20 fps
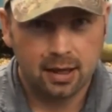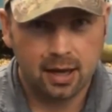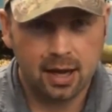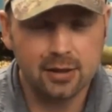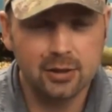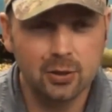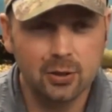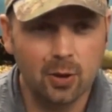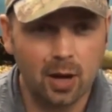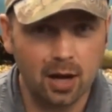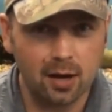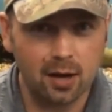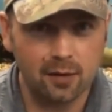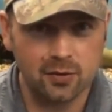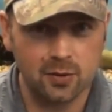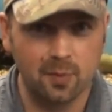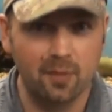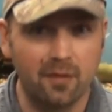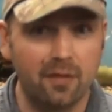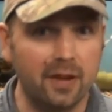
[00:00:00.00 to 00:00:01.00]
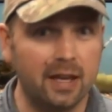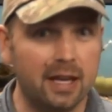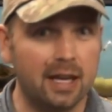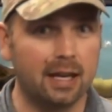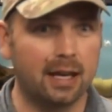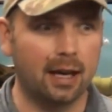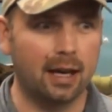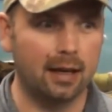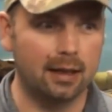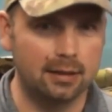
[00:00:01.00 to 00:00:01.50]
I do have some
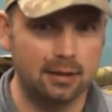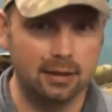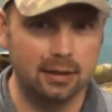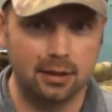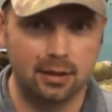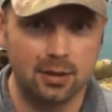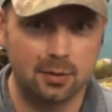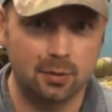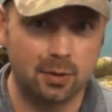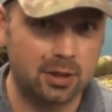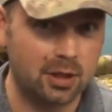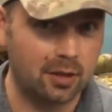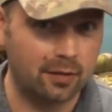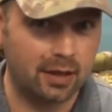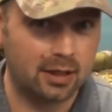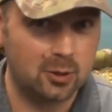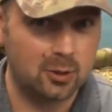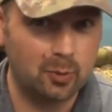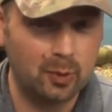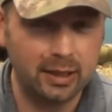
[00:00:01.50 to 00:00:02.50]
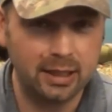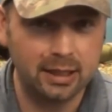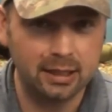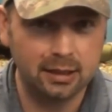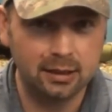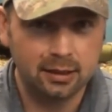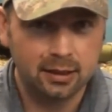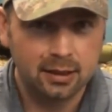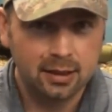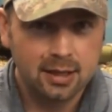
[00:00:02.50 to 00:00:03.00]
vague ideas which I've
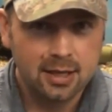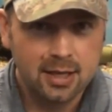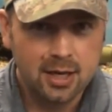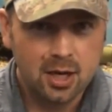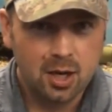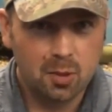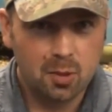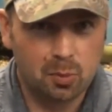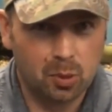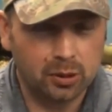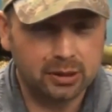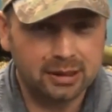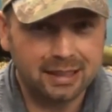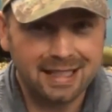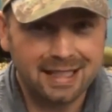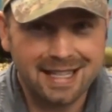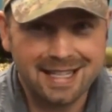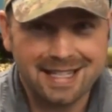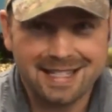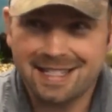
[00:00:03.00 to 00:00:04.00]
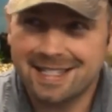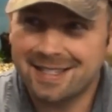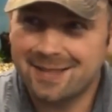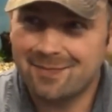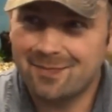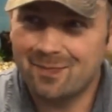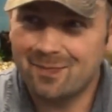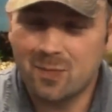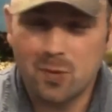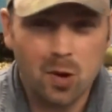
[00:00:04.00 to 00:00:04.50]
explained, but it's
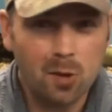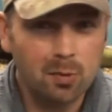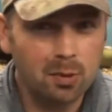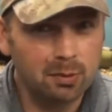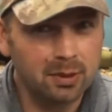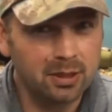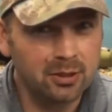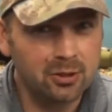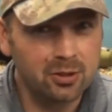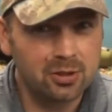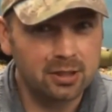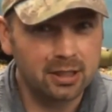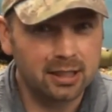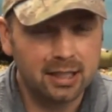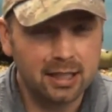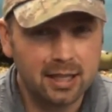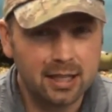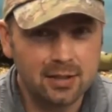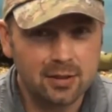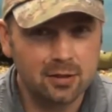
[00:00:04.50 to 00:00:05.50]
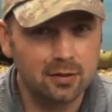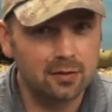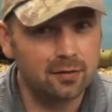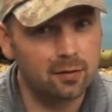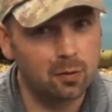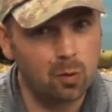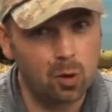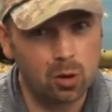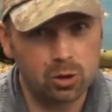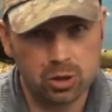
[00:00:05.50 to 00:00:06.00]
probably just a case
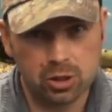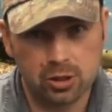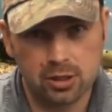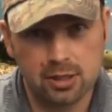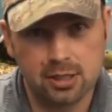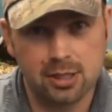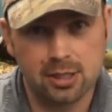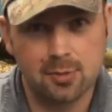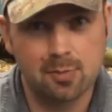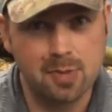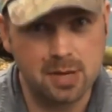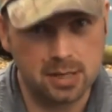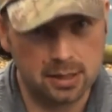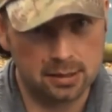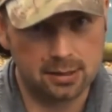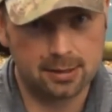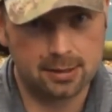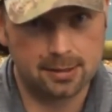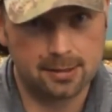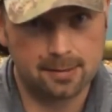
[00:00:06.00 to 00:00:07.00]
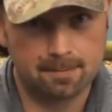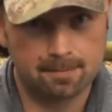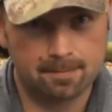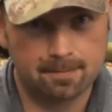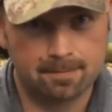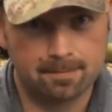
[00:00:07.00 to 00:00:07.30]
of watch this space.